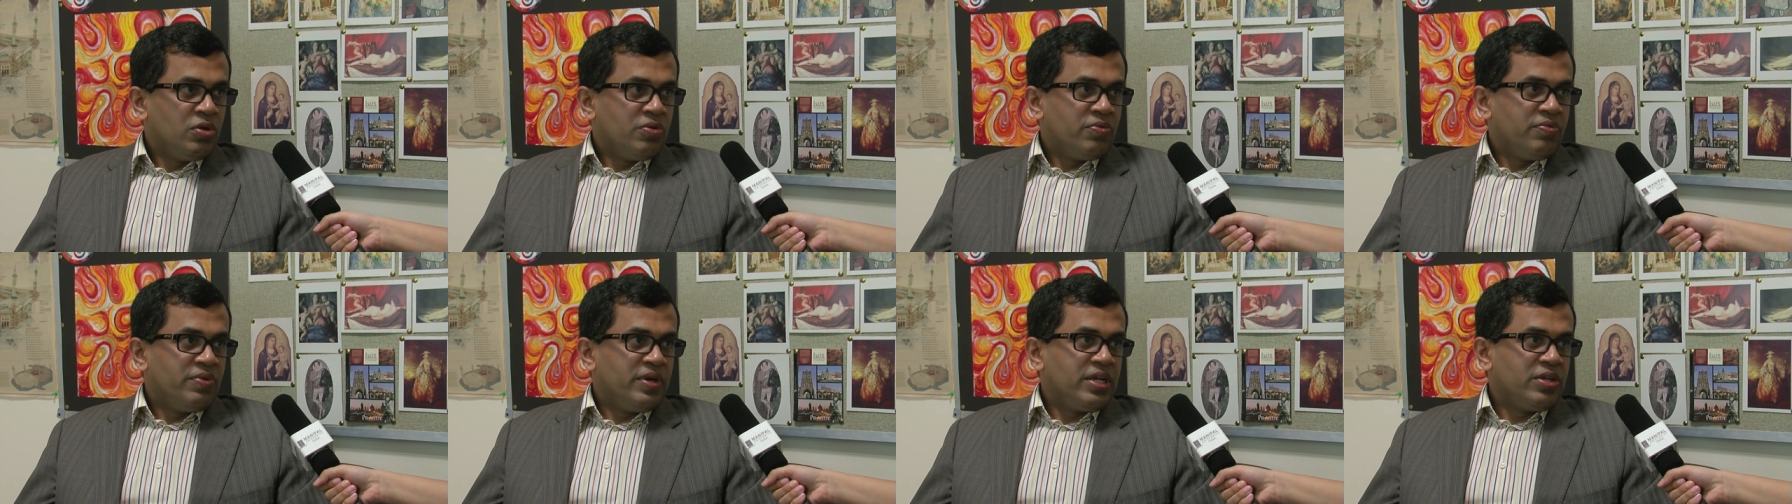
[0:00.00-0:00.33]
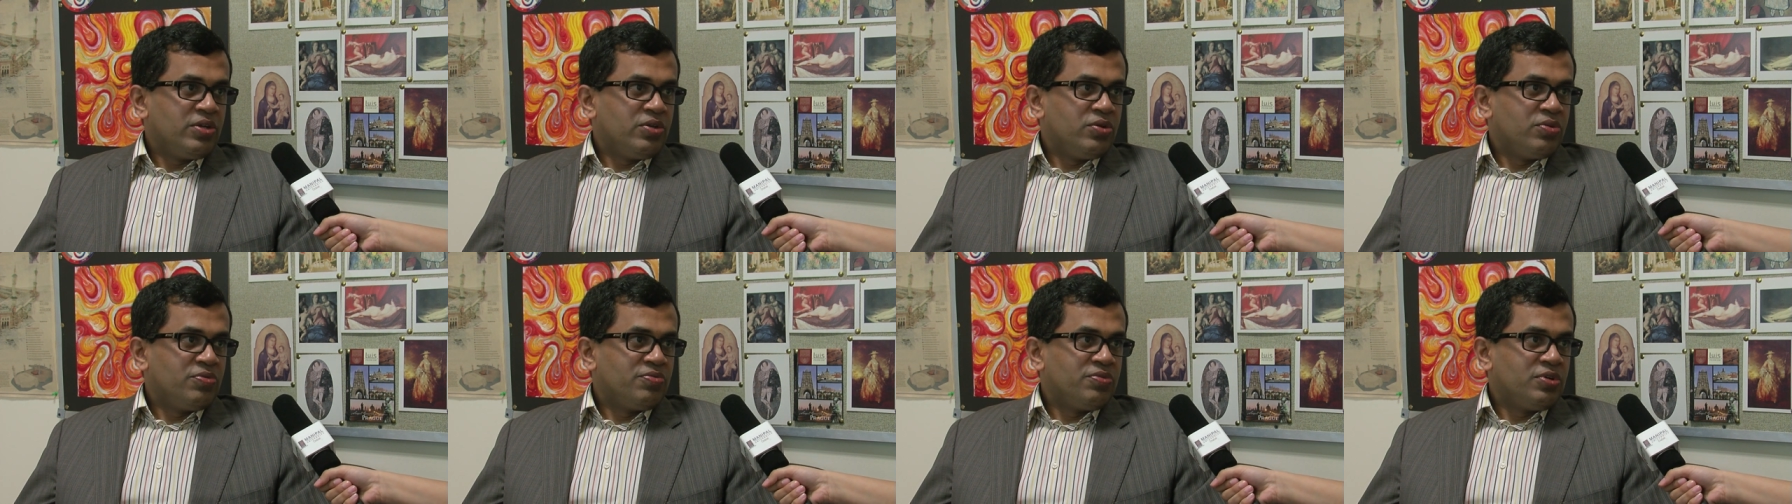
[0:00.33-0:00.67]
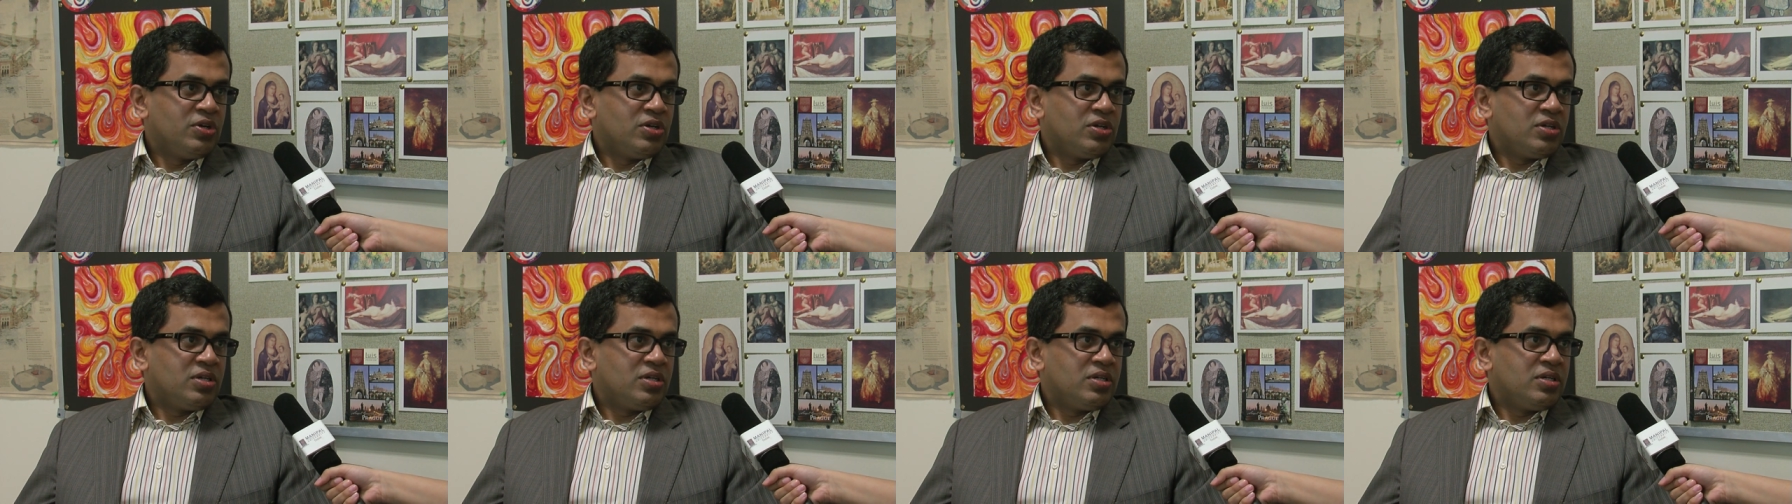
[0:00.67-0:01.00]
where you've
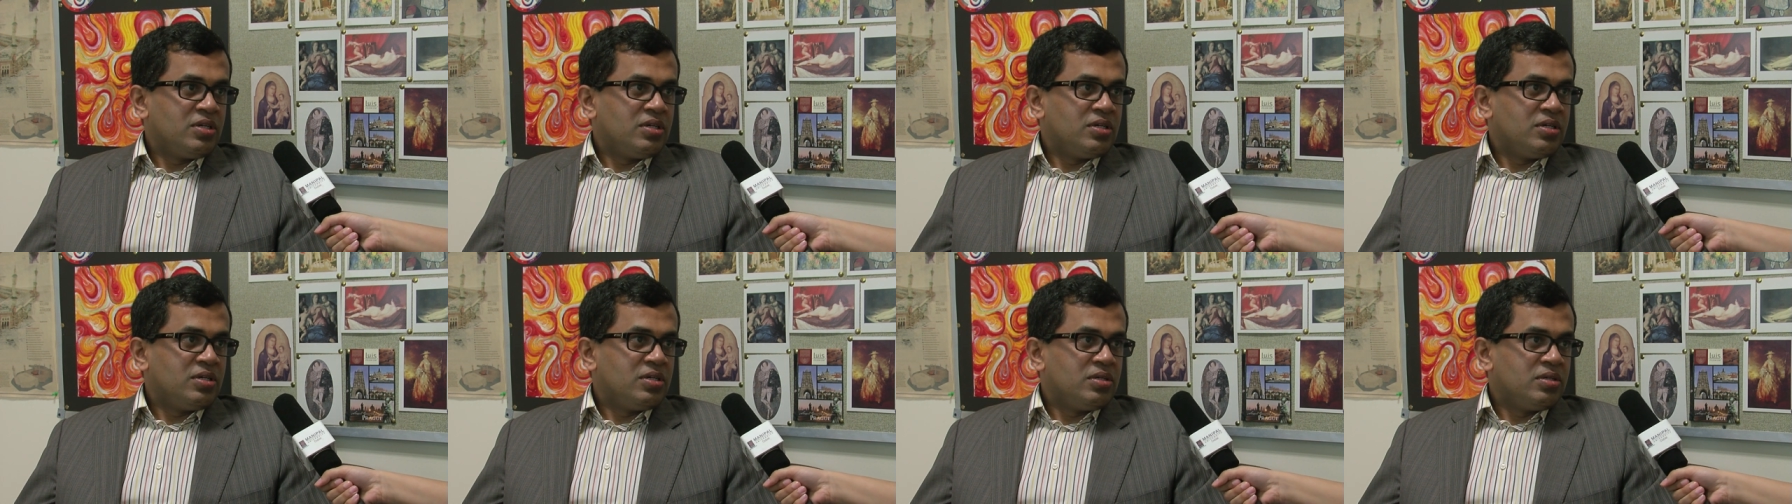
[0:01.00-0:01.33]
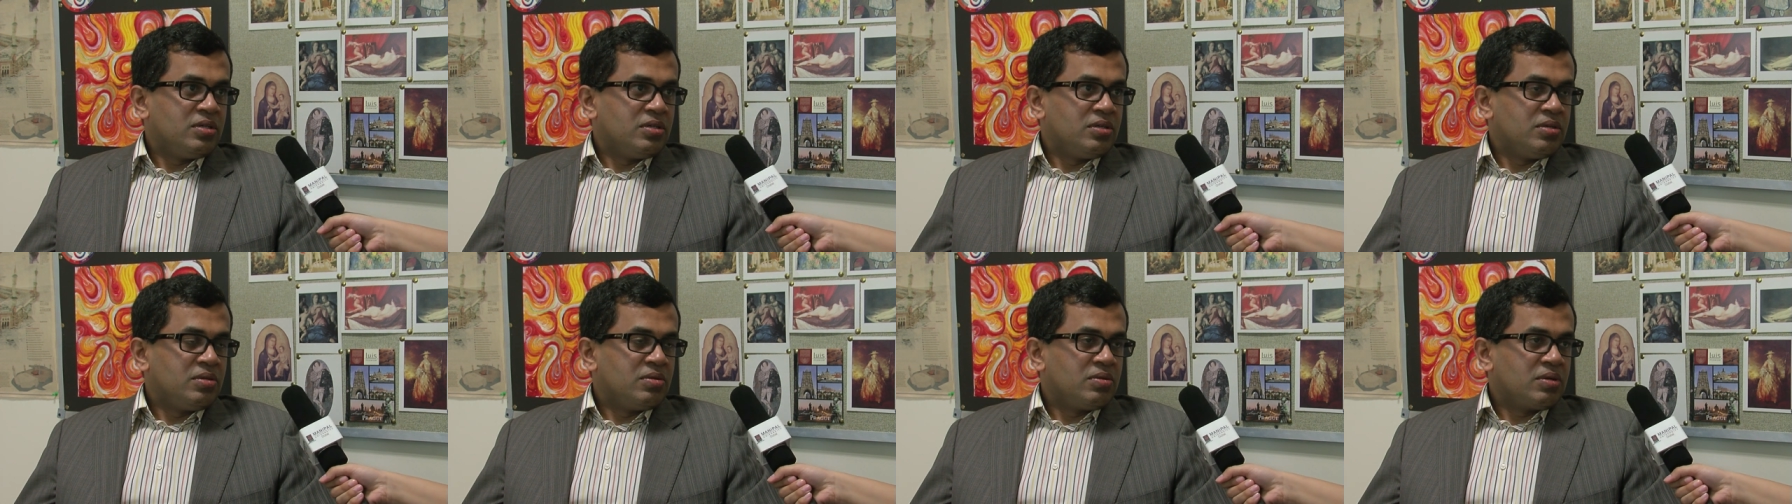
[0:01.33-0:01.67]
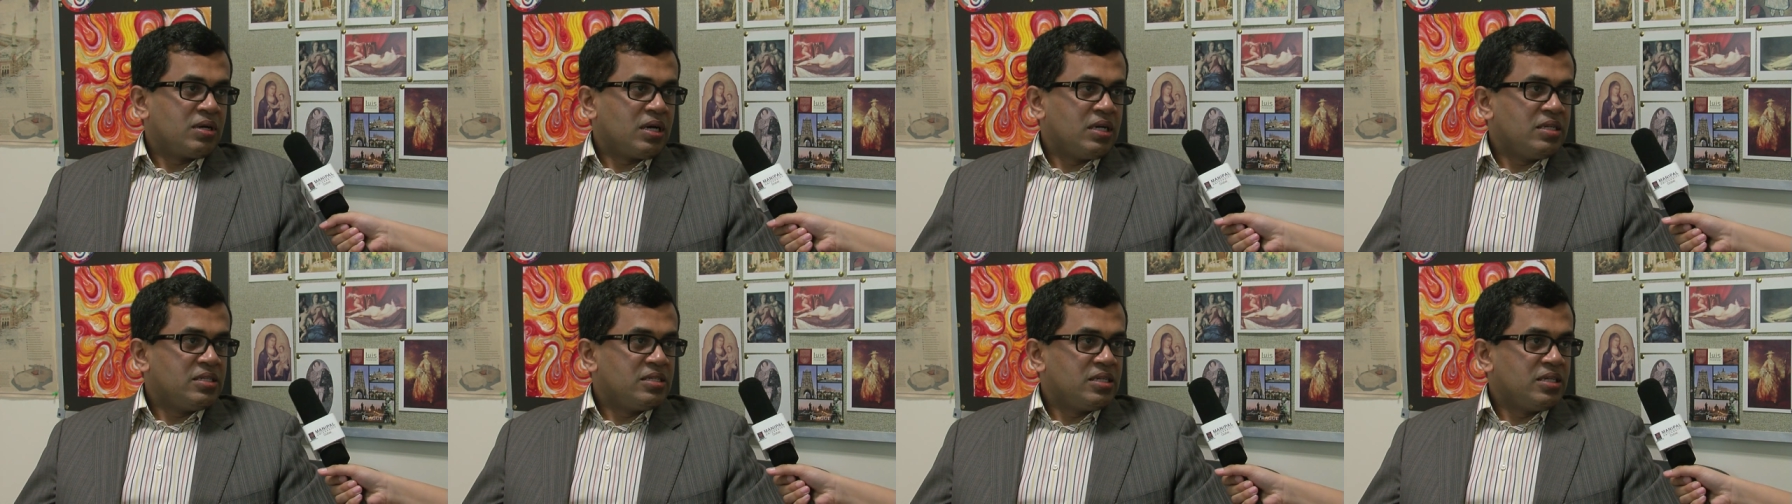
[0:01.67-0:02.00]
got
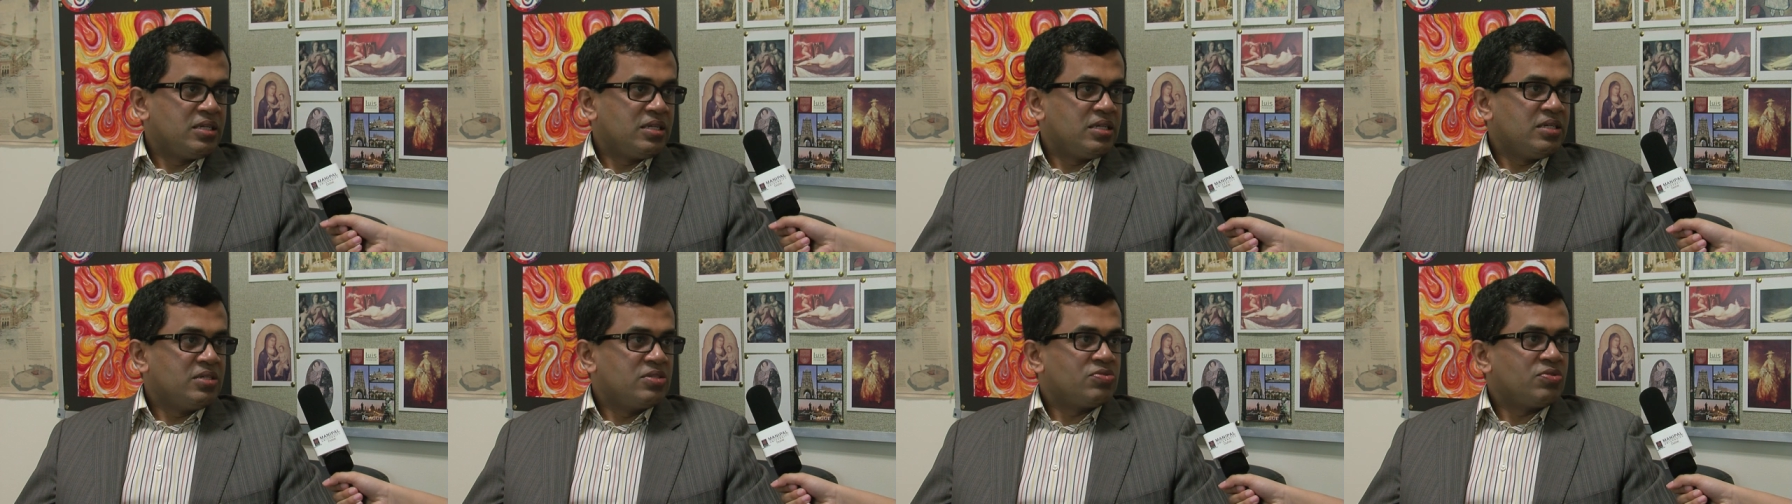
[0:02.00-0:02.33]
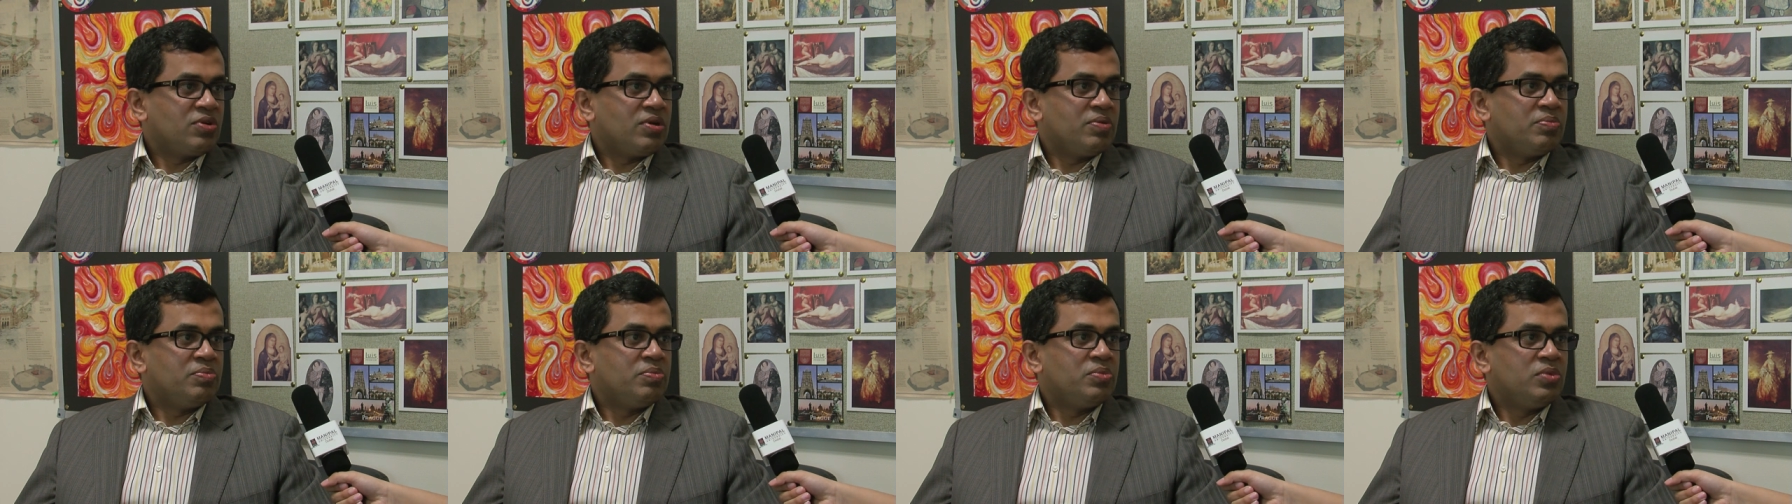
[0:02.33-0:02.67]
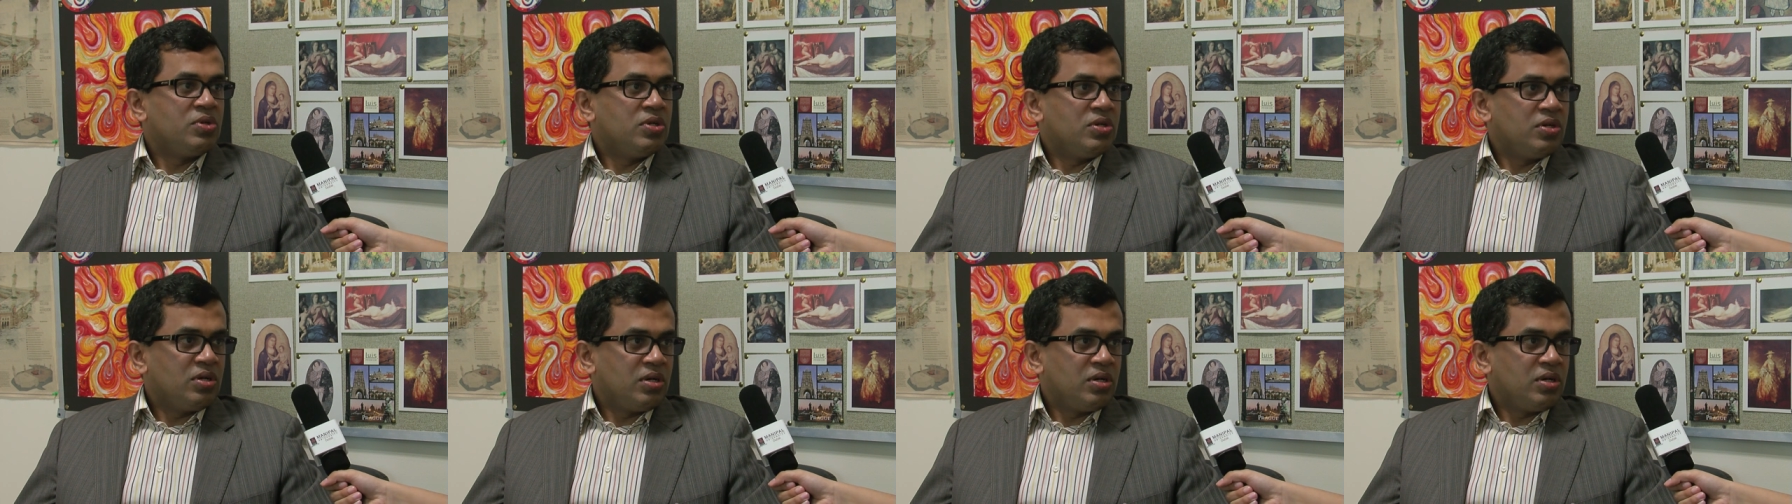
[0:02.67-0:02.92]
consultants from